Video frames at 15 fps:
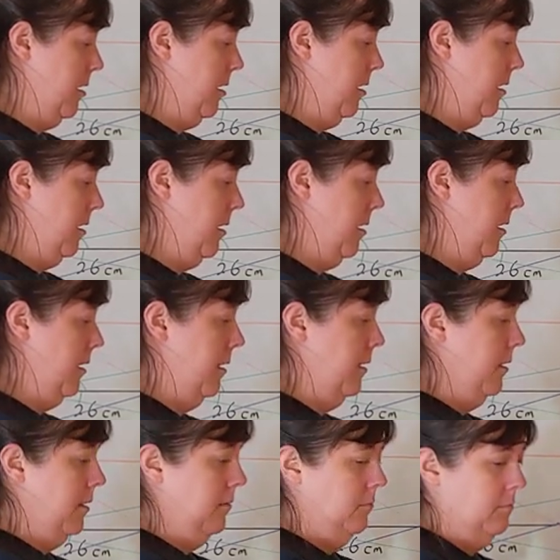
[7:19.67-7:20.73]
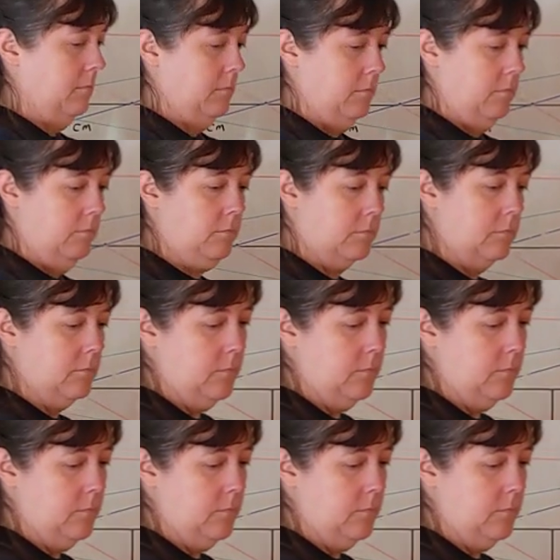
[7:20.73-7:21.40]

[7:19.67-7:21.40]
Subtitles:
No one is speaking in this clip.